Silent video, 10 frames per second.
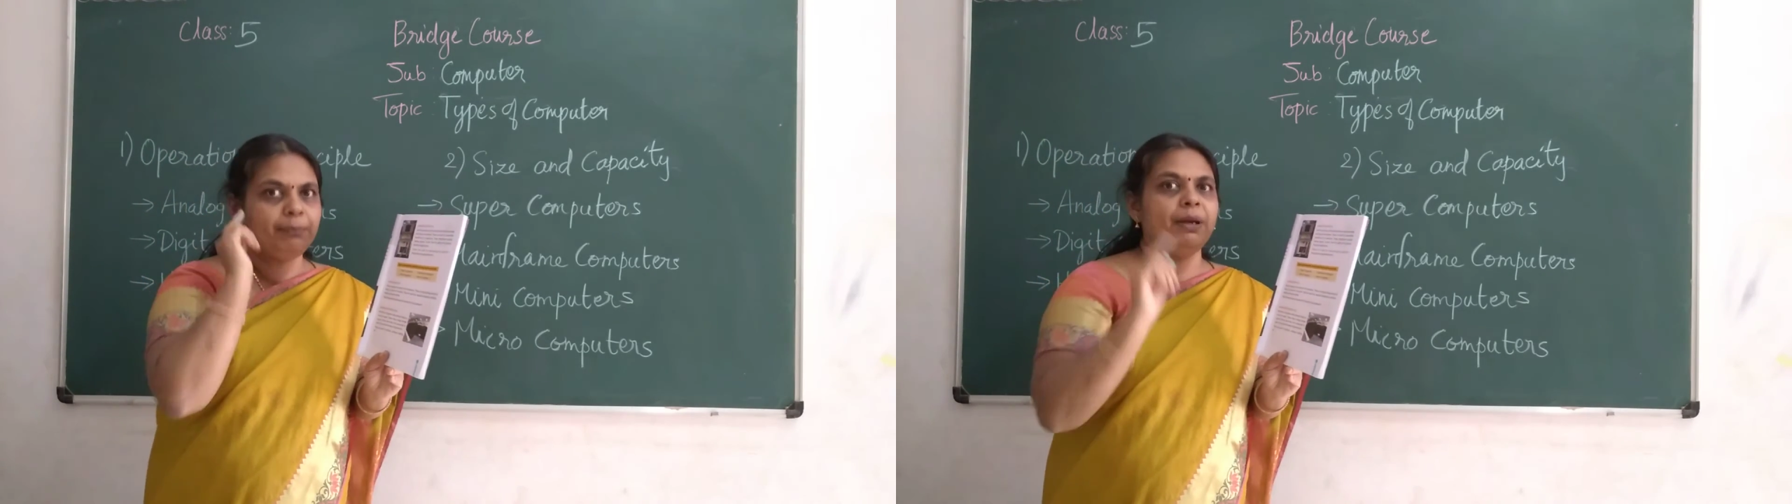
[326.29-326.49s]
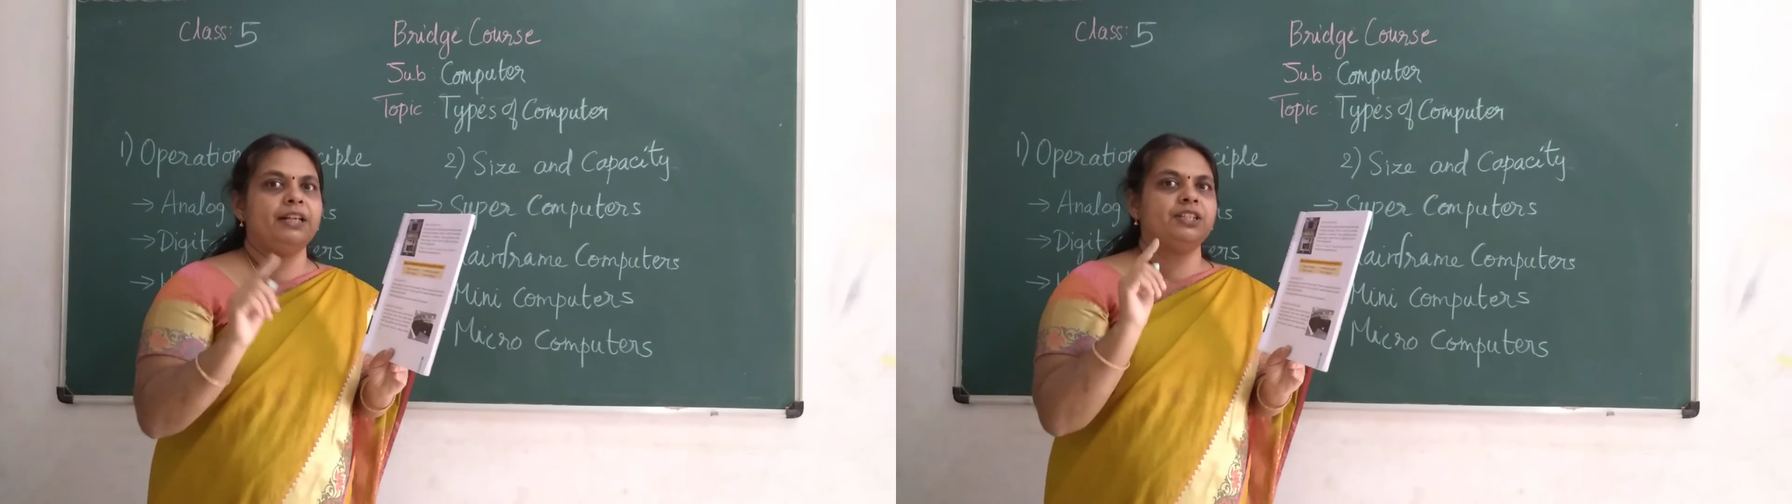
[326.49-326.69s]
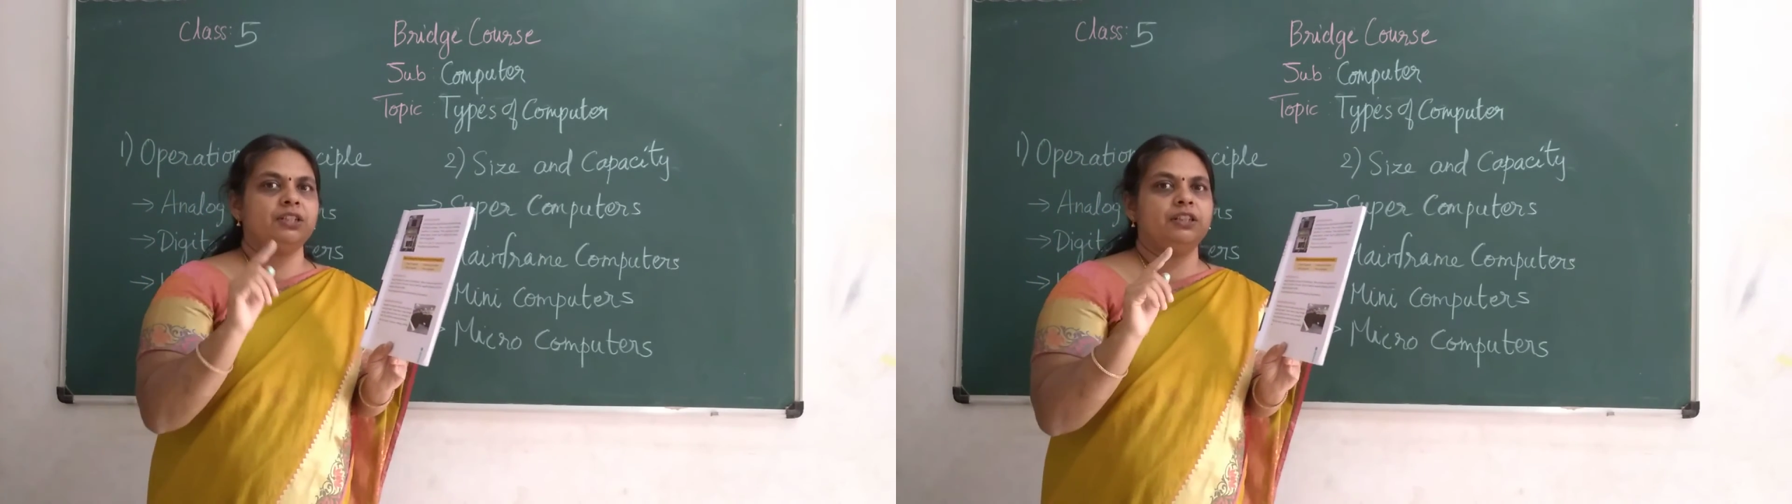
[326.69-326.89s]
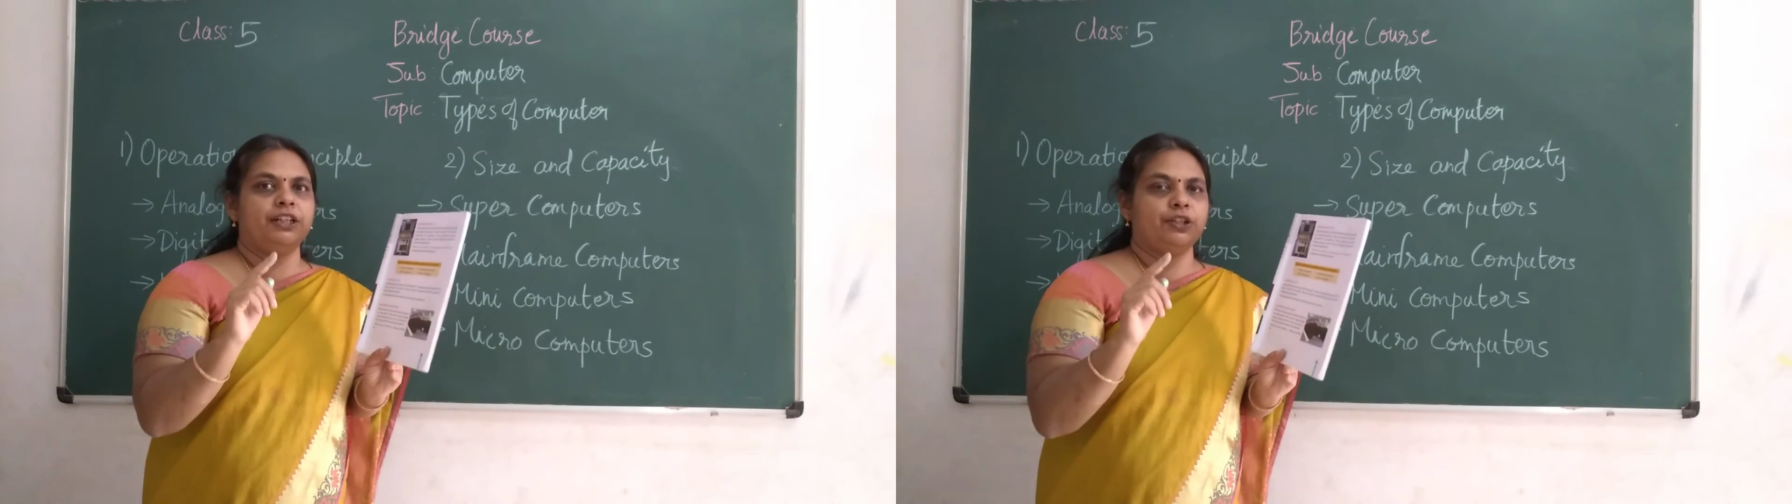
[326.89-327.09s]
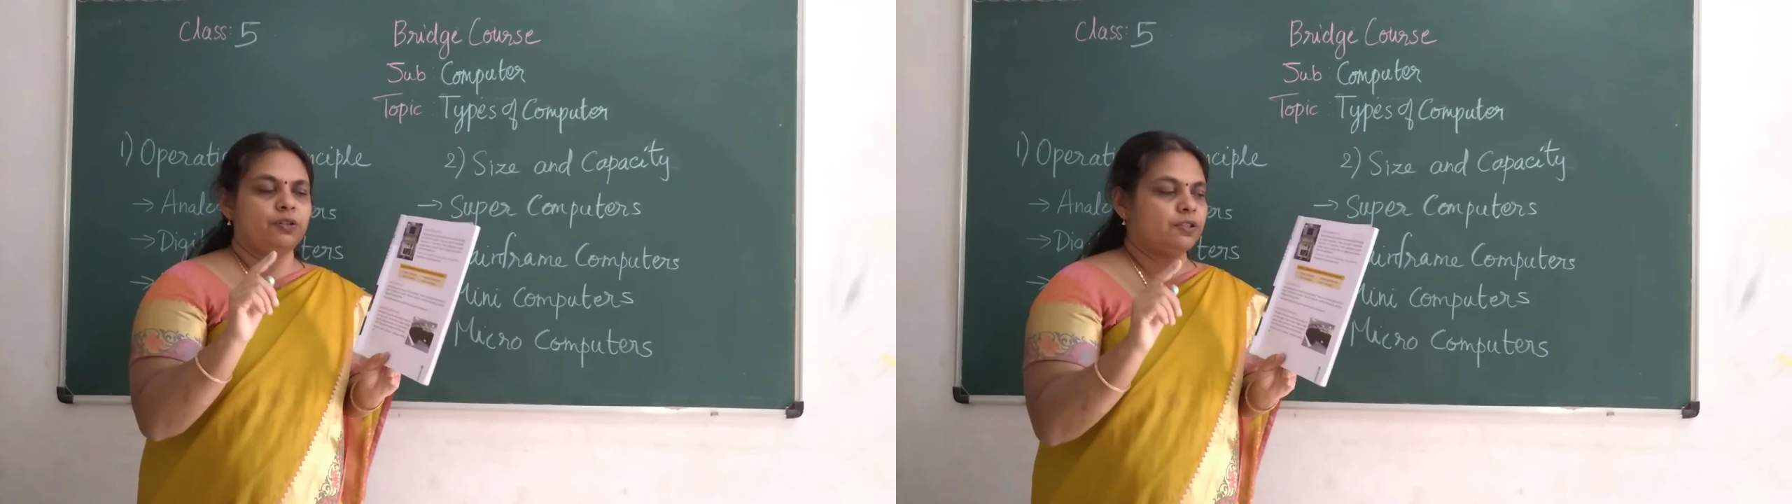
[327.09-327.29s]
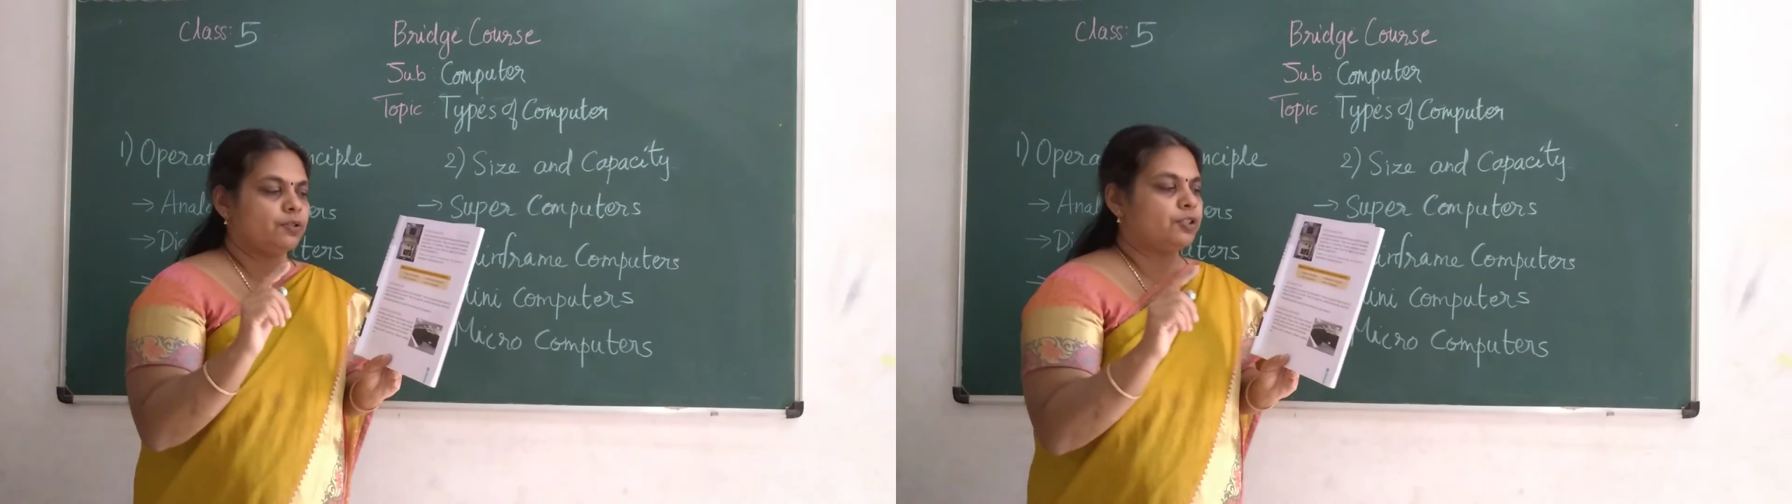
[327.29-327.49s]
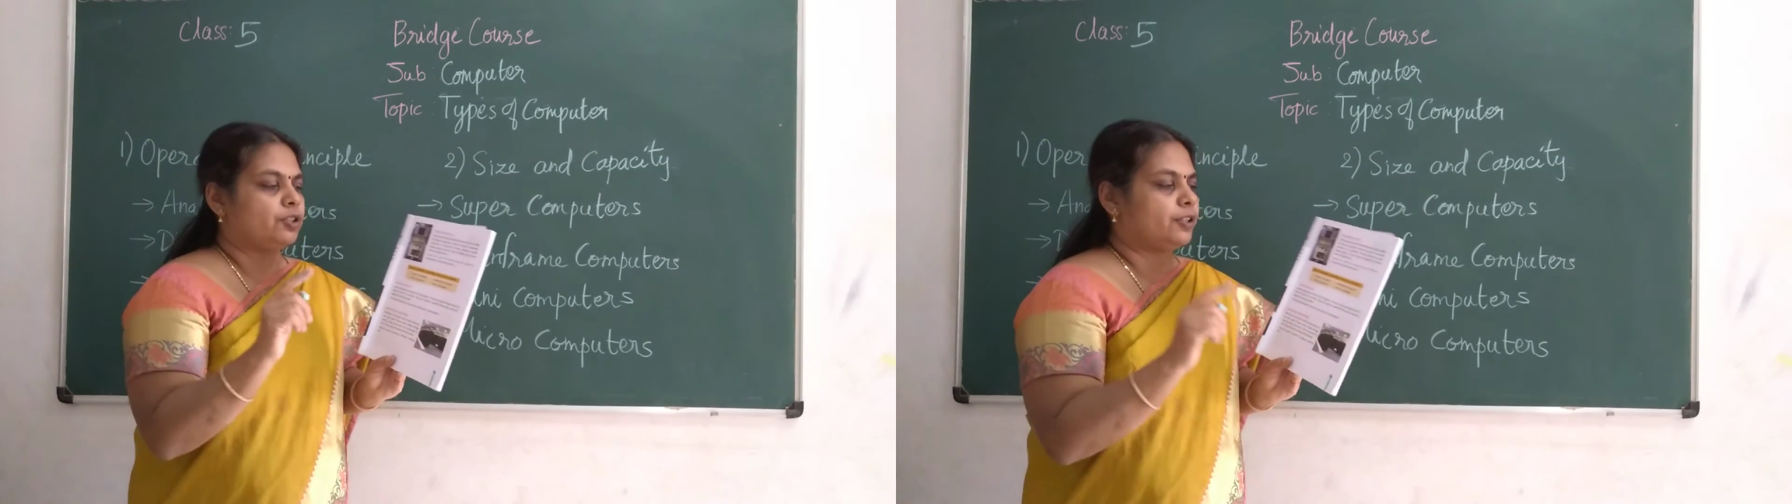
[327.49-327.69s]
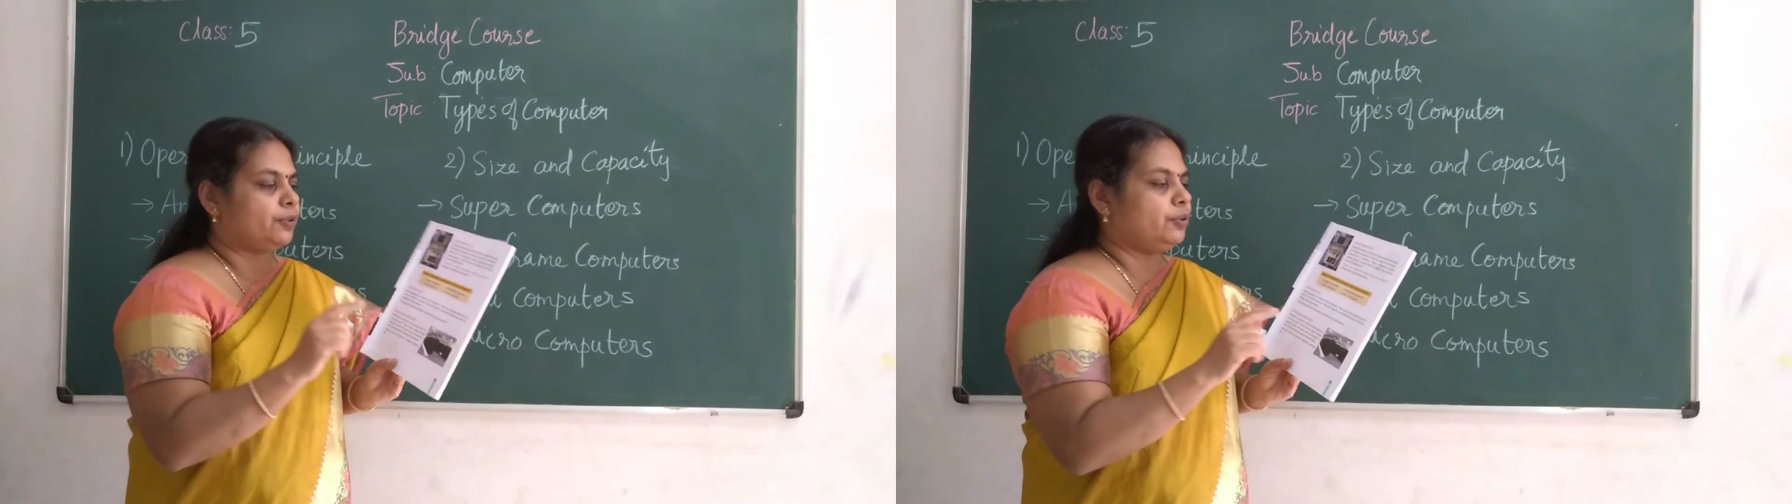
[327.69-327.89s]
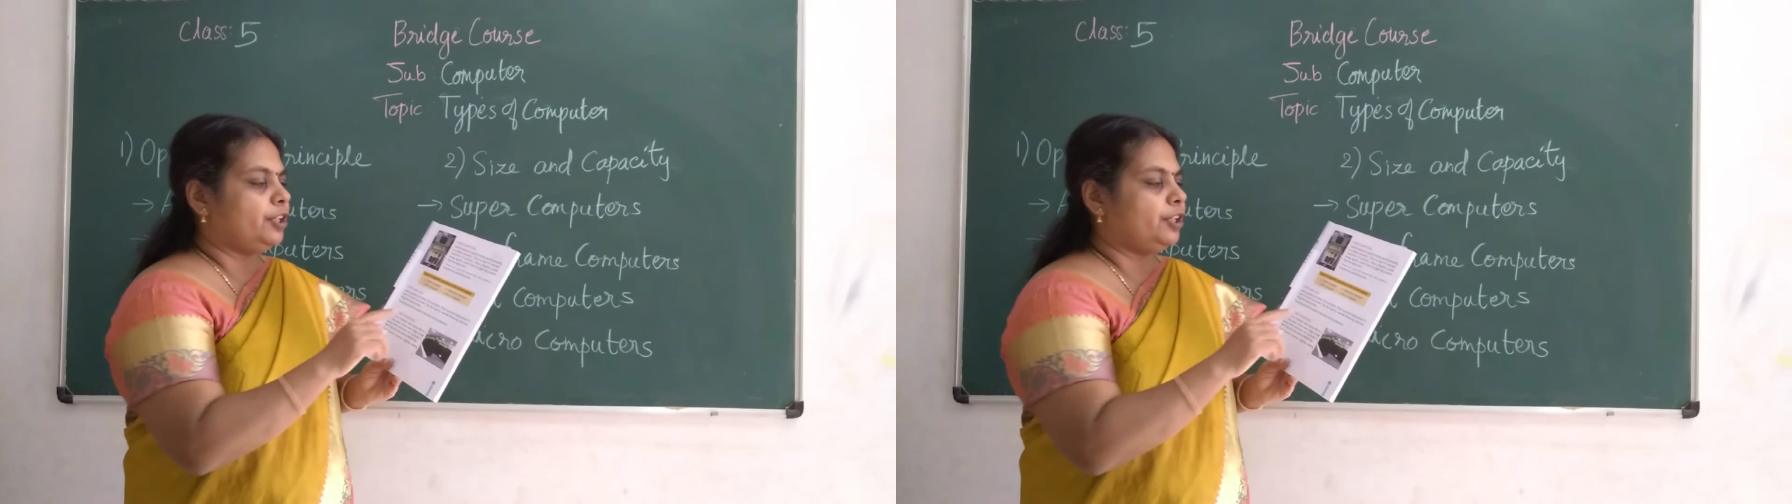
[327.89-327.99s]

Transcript: imagine that also, children.